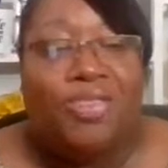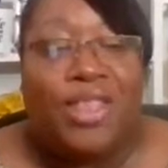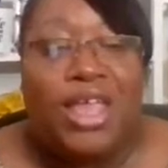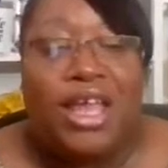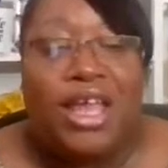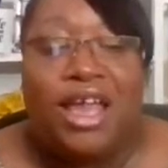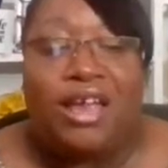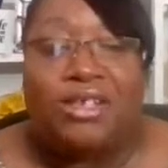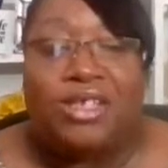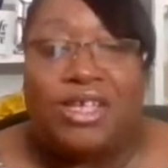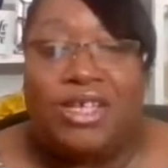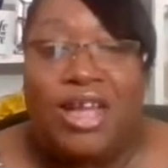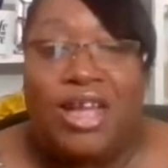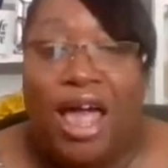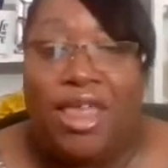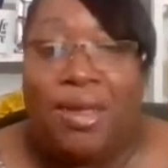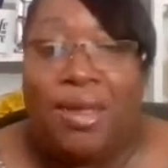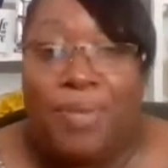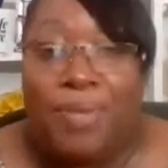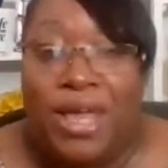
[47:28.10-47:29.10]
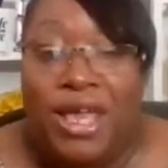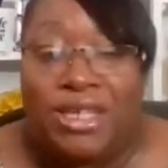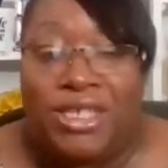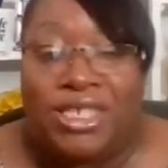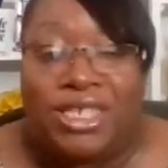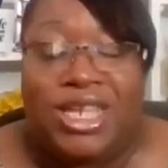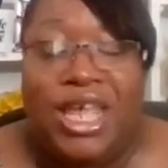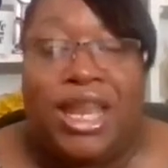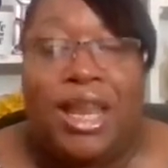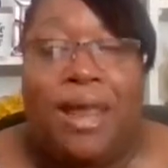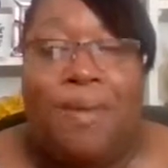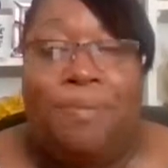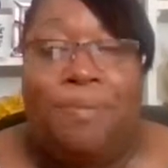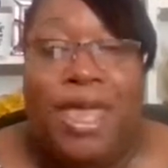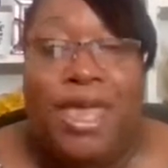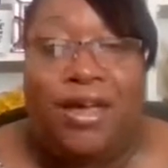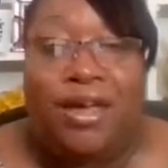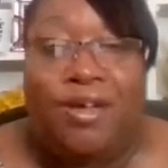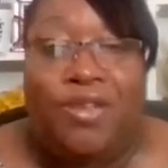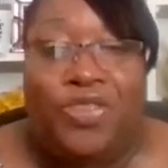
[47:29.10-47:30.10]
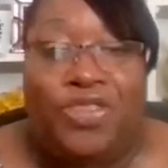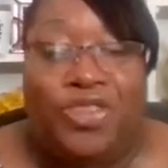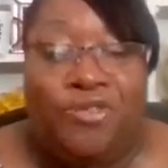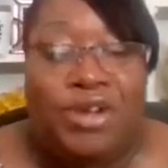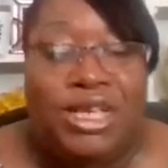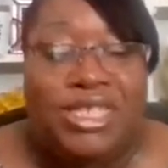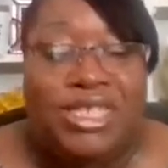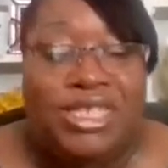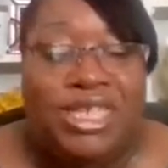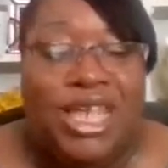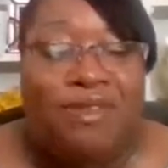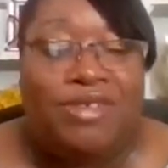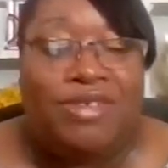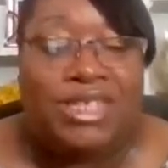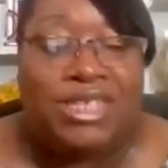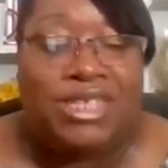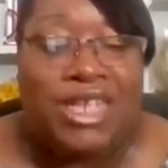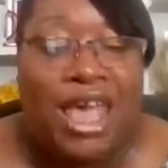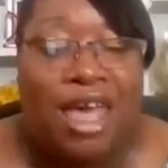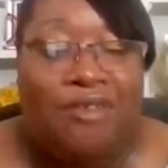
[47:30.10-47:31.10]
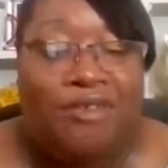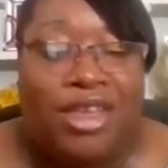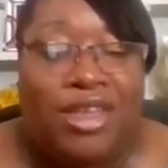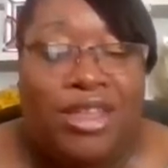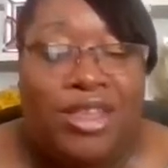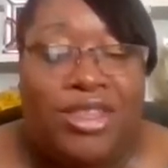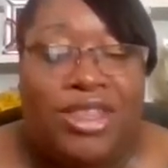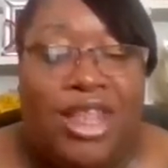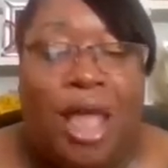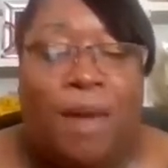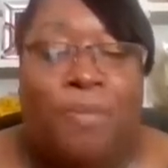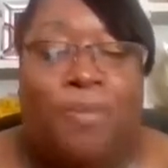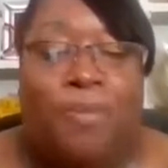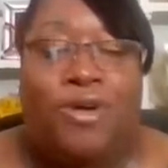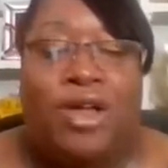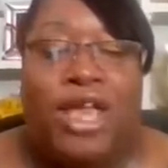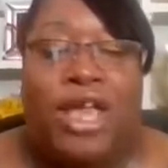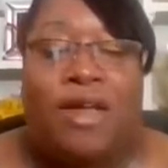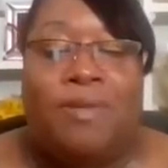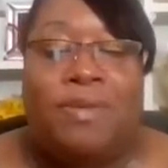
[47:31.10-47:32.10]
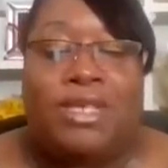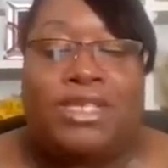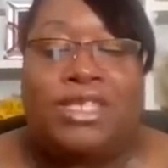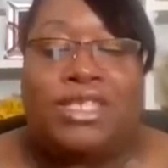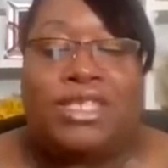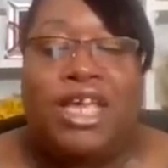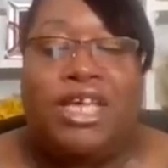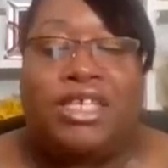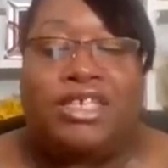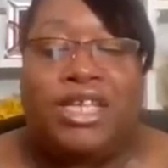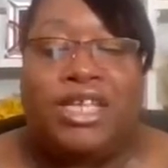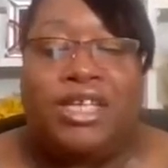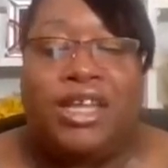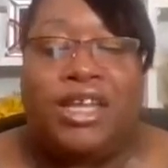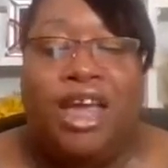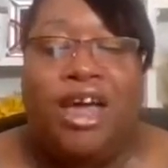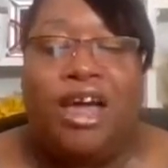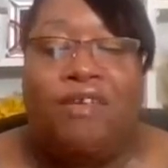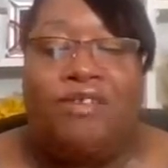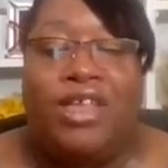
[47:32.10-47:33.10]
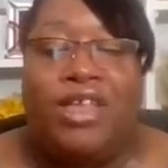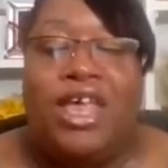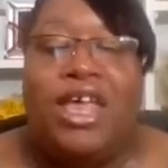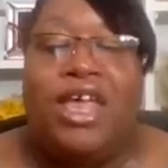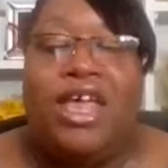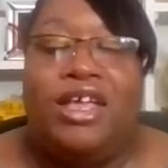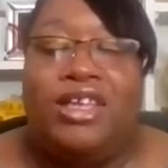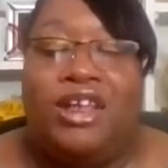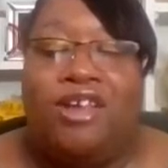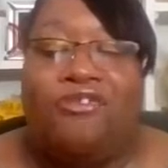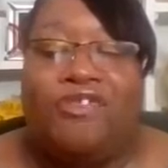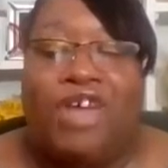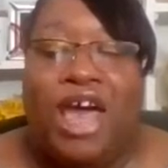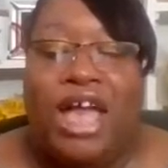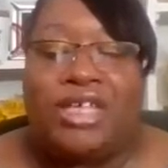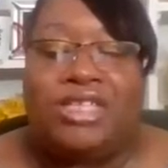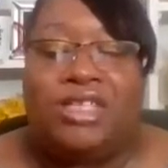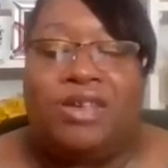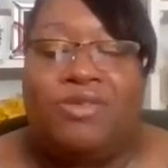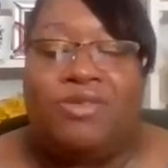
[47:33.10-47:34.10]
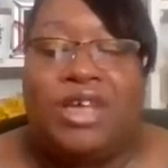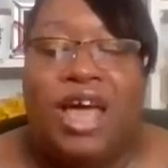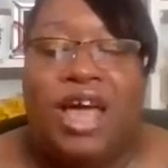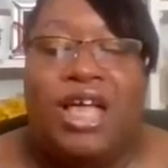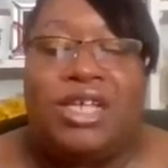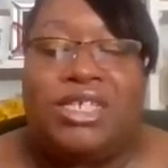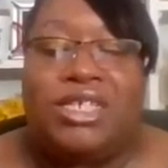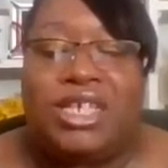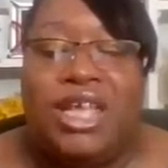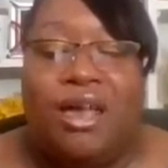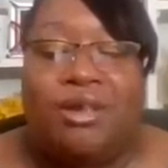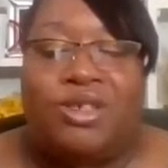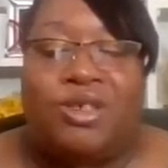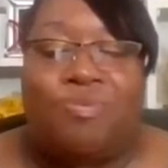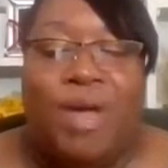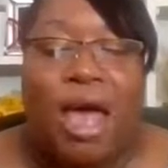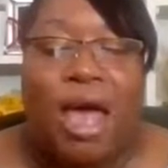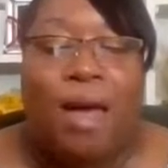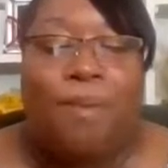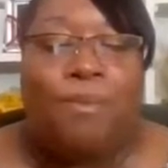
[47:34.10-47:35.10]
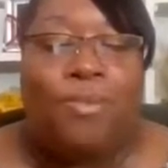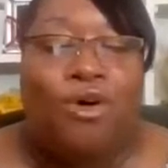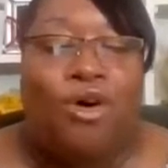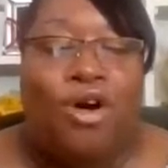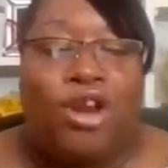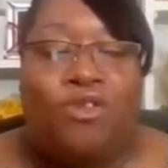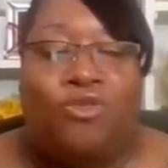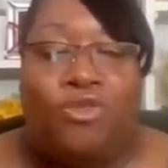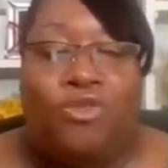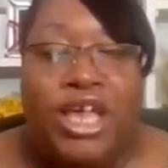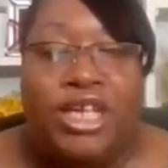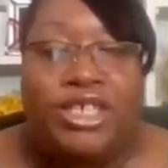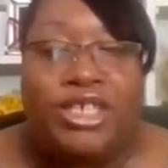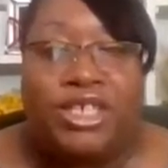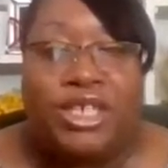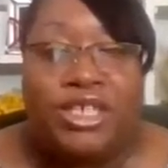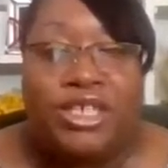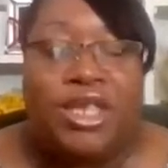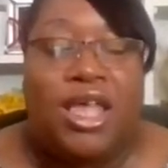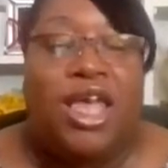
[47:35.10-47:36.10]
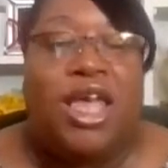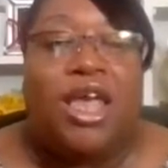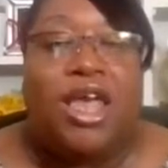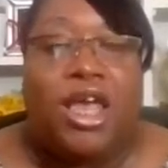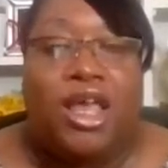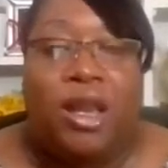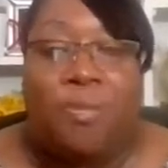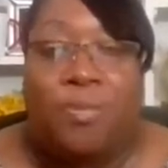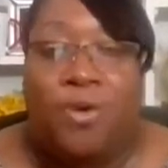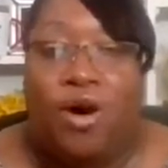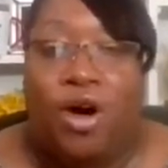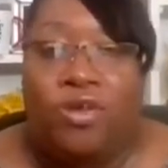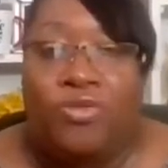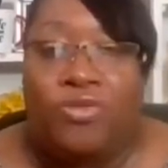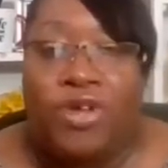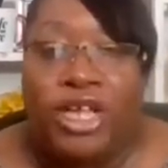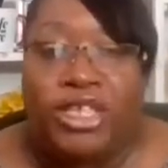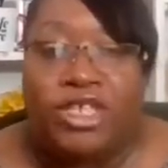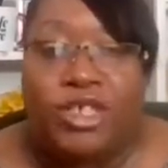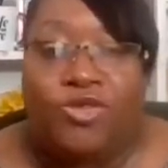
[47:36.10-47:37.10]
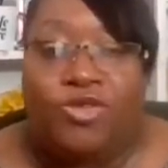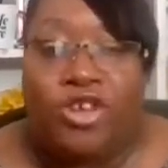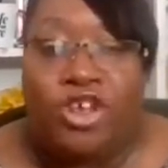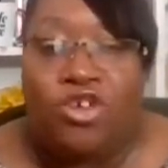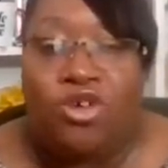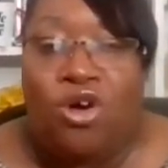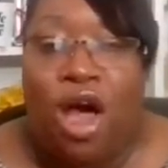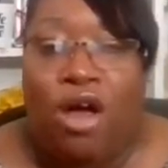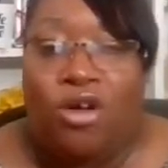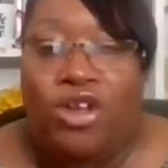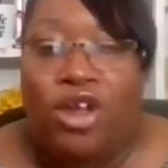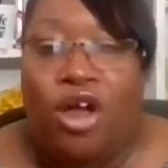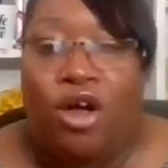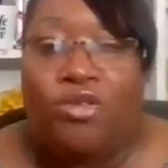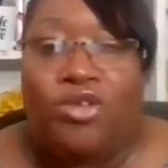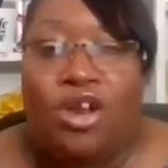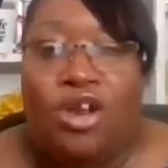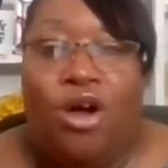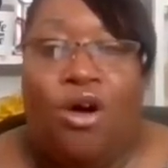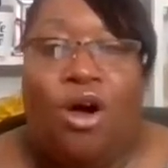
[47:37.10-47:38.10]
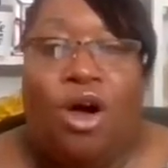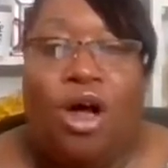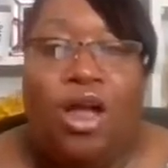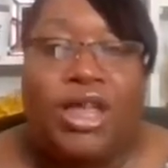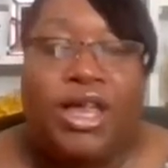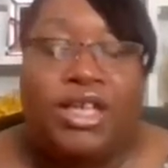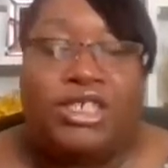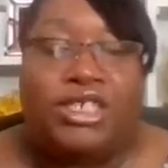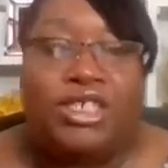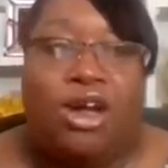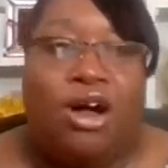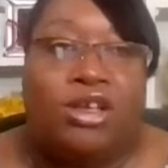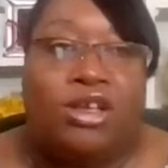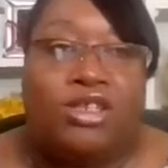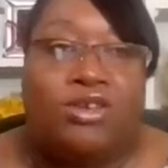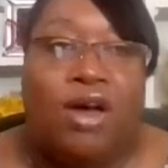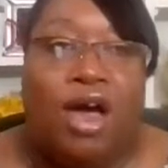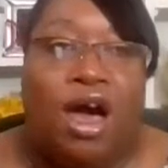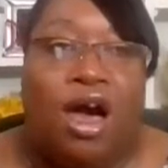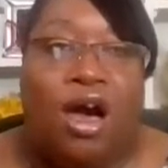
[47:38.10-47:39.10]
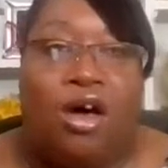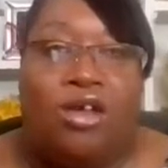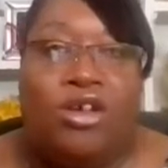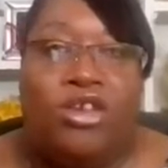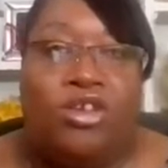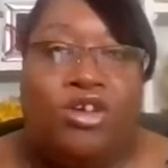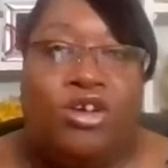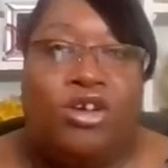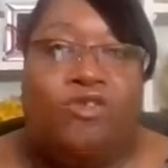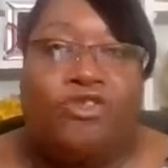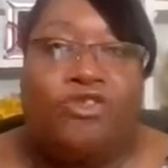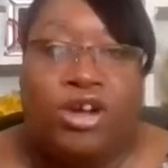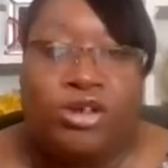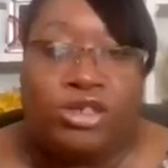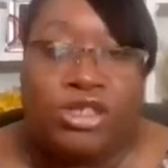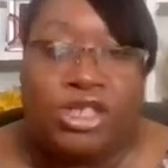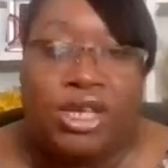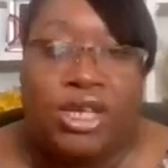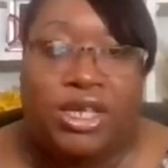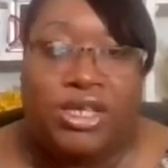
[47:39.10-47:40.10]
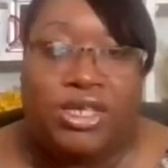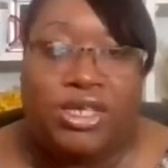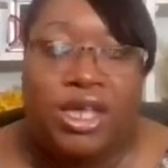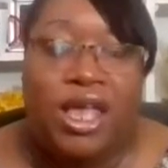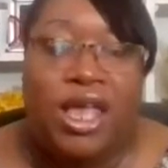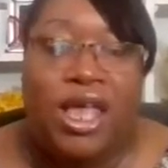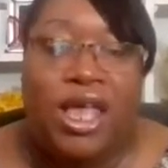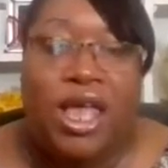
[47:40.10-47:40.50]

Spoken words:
Then there's another bill, Senate Bill 377, that prohibits teaching of divisive concepts by Board of Regents. And the Board of Regents, for you all who don't know, are in charge of all the universities,